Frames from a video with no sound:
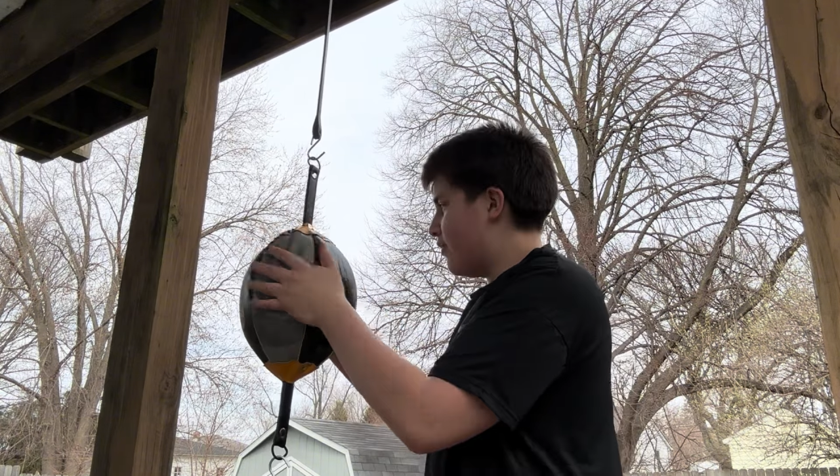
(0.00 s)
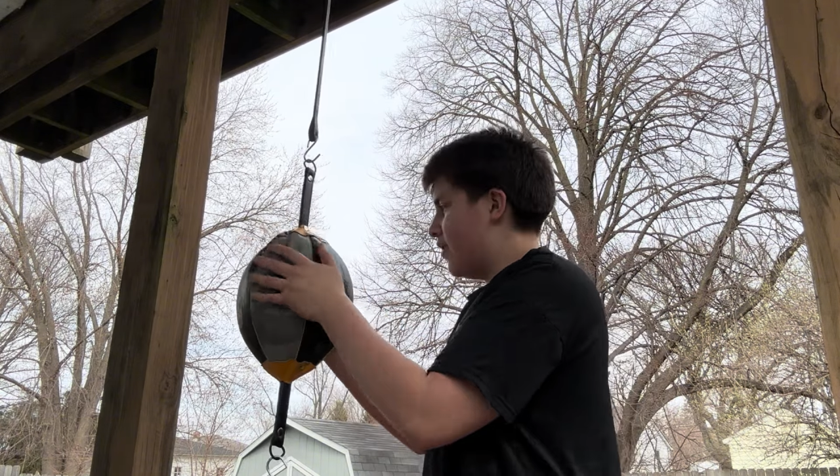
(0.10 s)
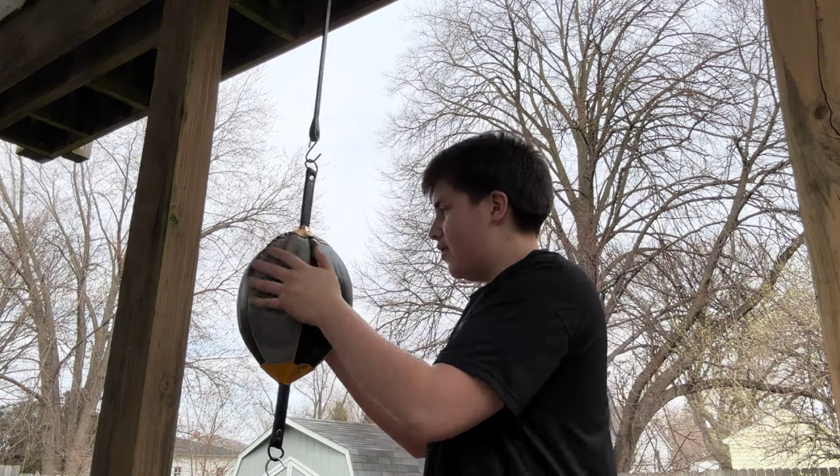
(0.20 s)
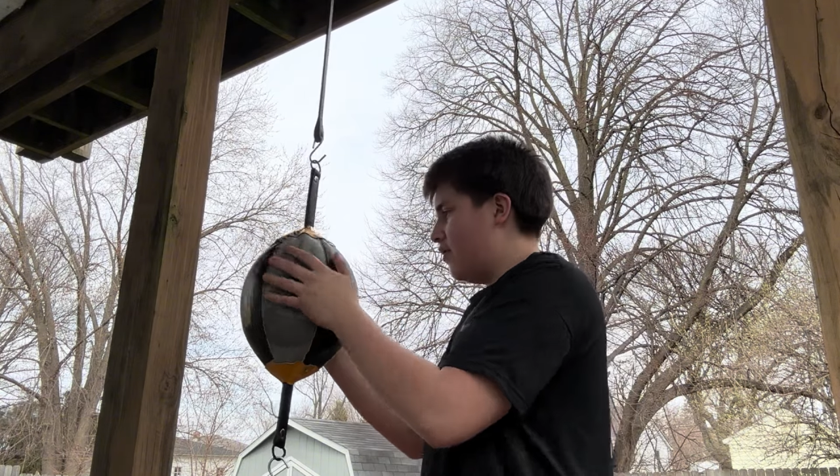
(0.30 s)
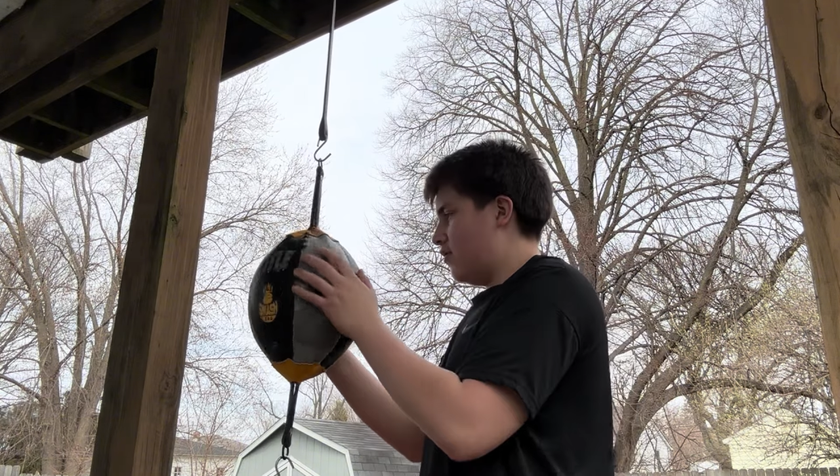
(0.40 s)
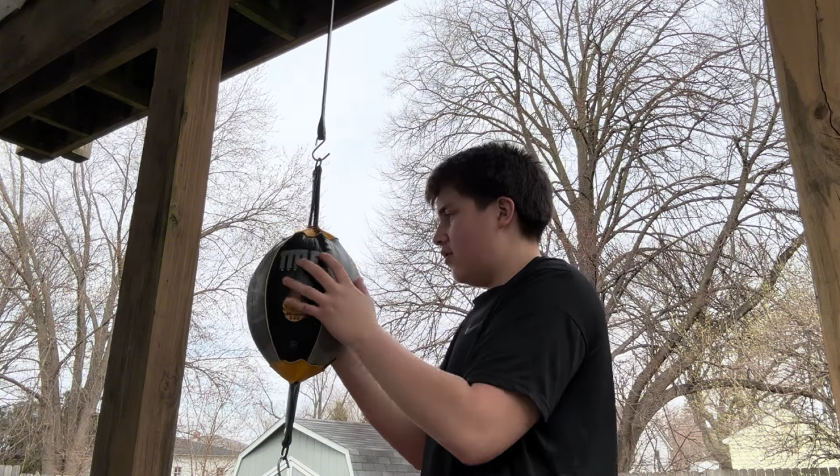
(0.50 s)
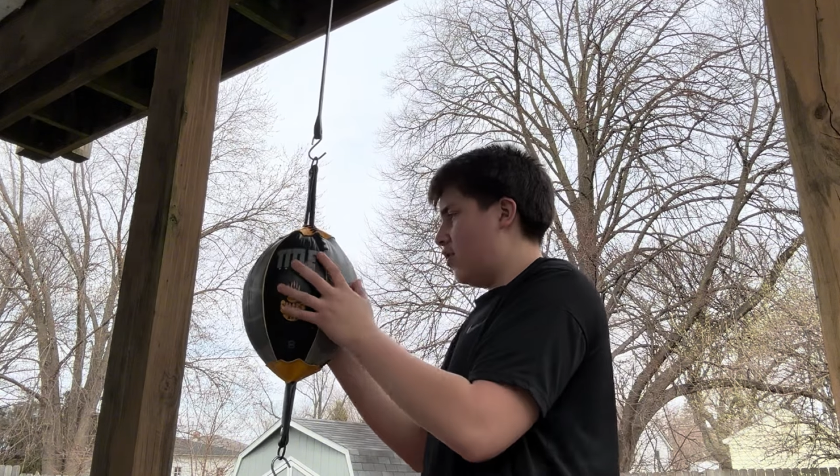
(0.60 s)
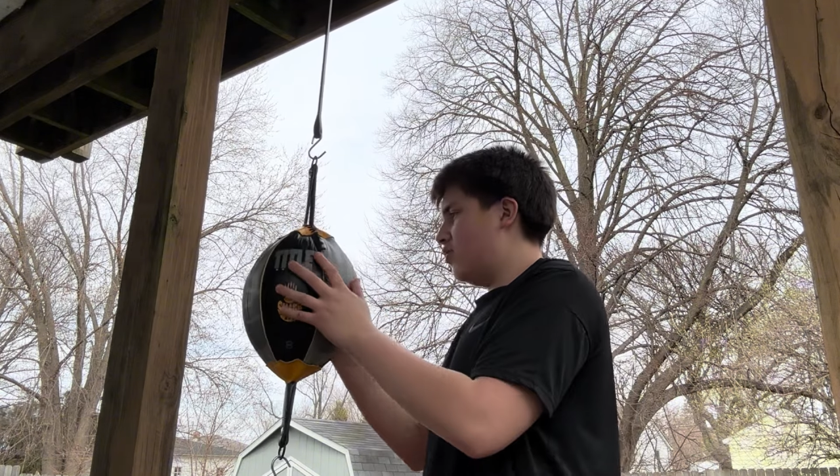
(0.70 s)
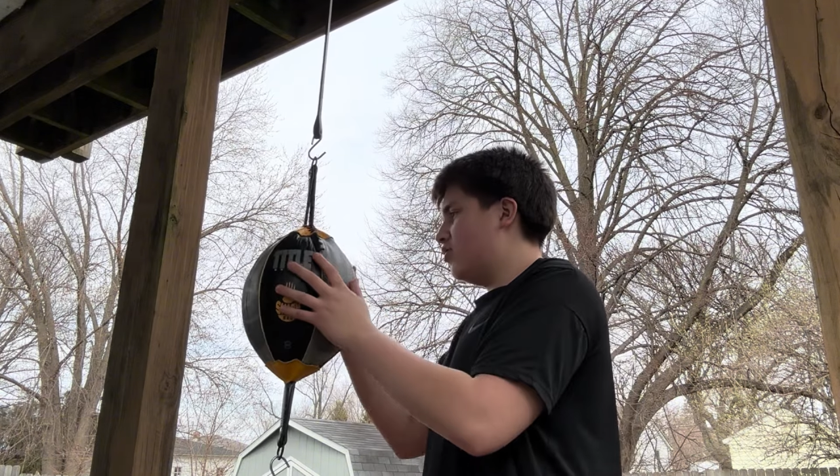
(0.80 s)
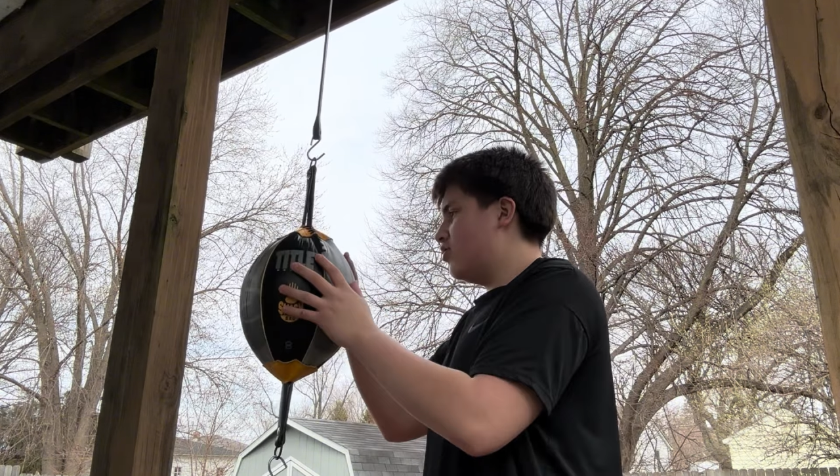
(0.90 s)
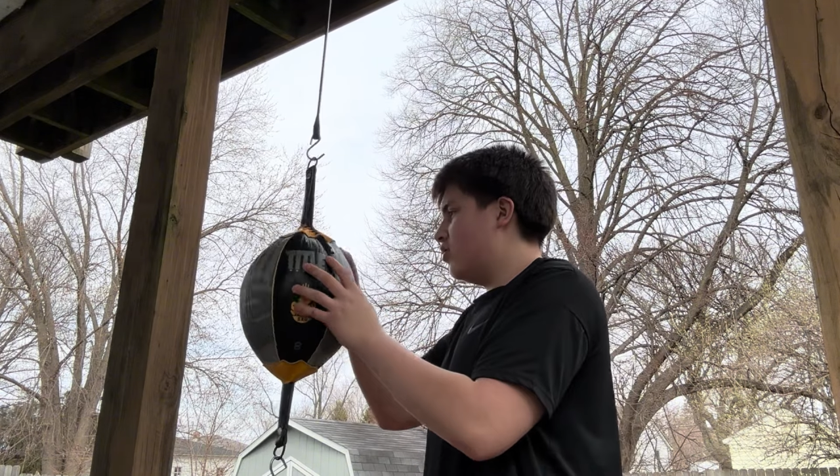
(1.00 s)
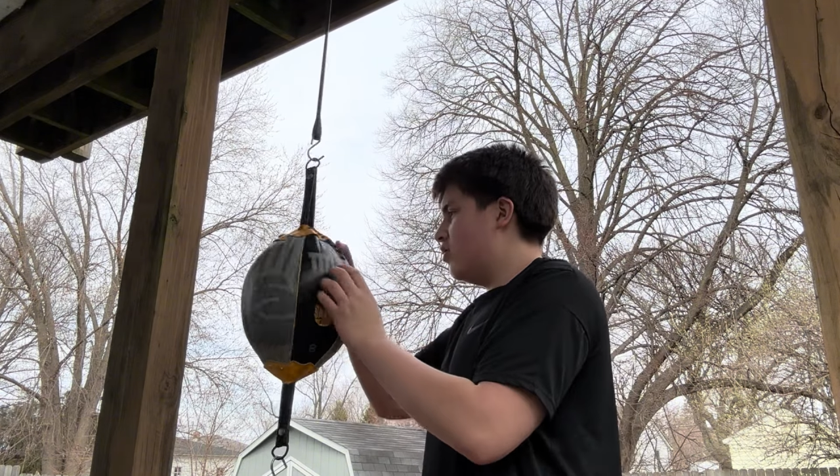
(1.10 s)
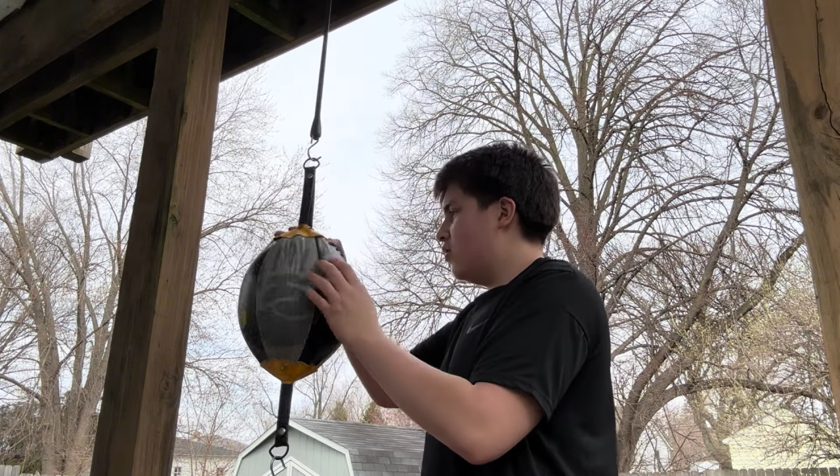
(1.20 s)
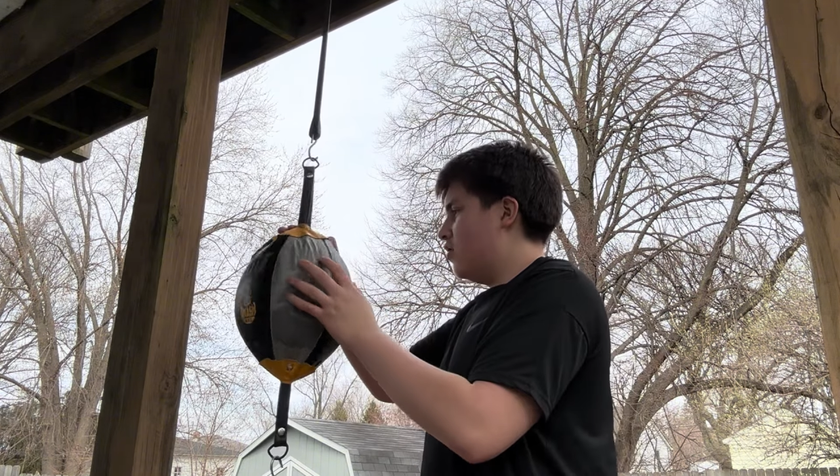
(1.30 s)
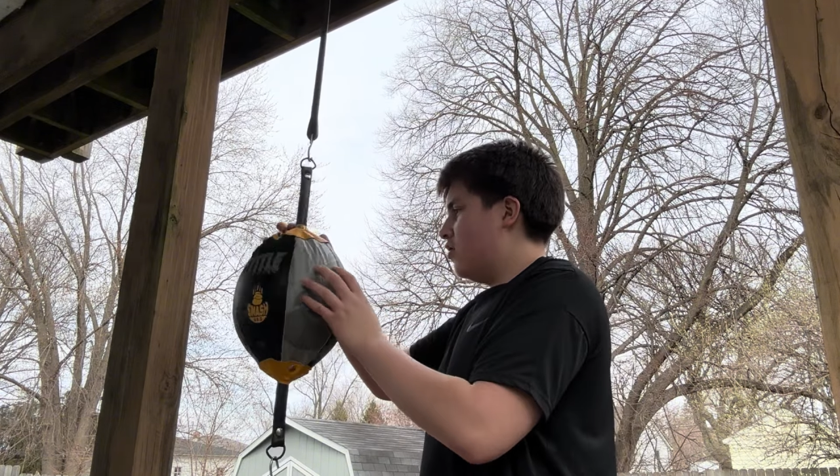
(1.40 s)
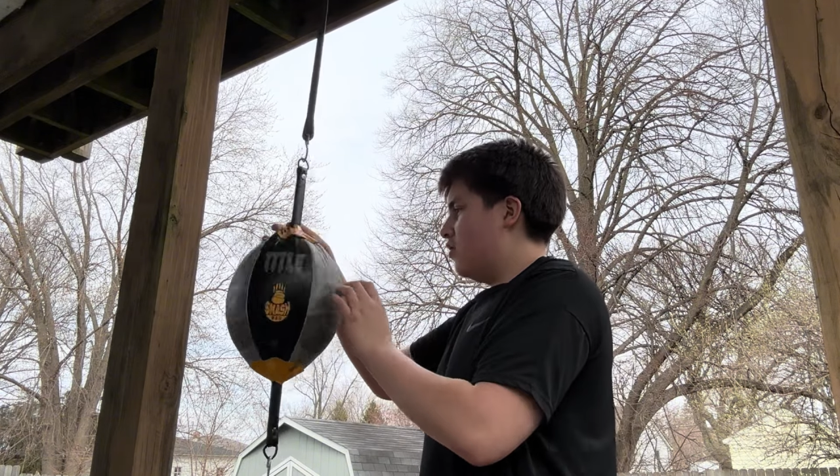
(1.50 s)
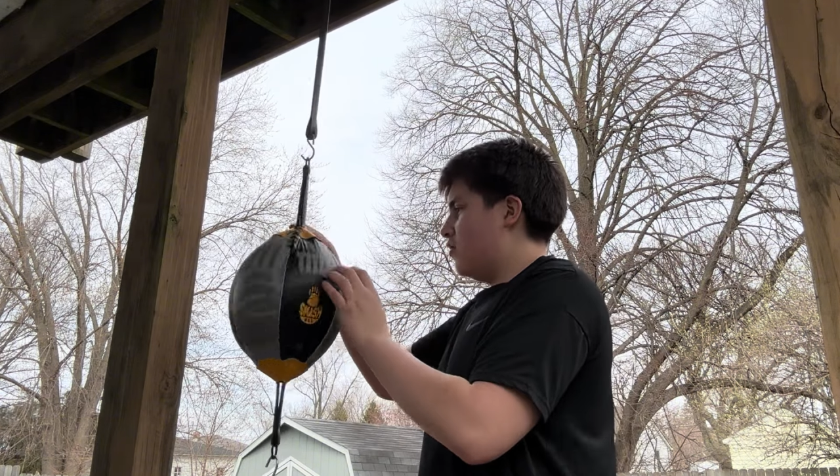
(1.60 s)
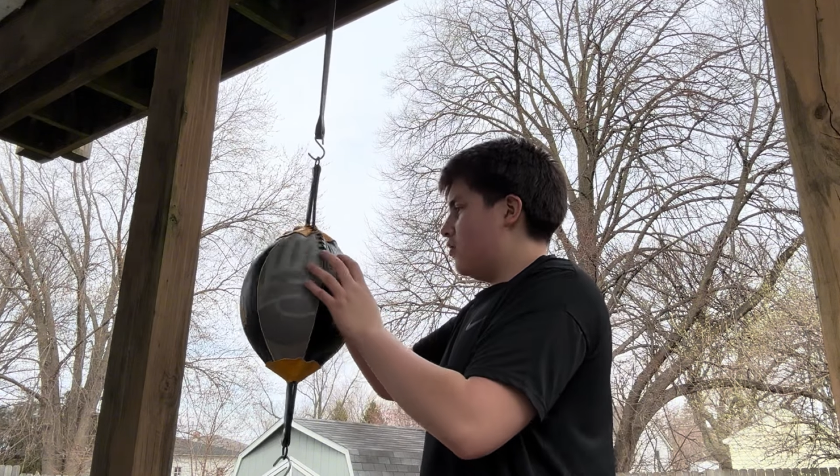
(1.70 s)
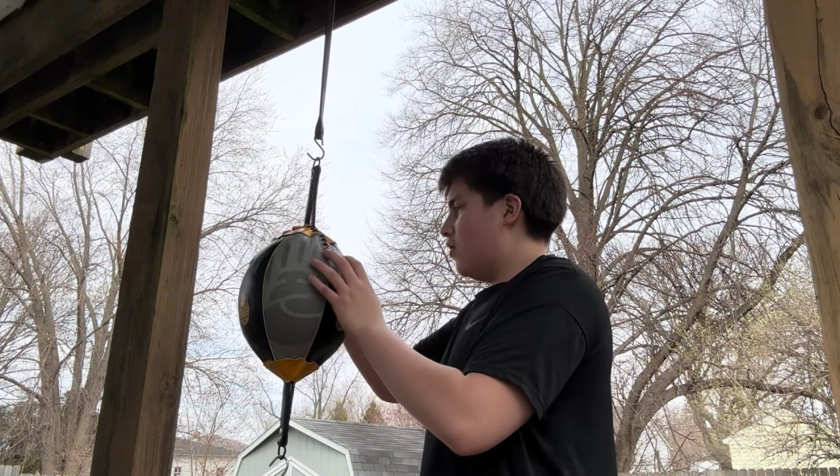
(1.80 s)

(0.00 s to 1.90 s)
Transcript: right here. Colors. The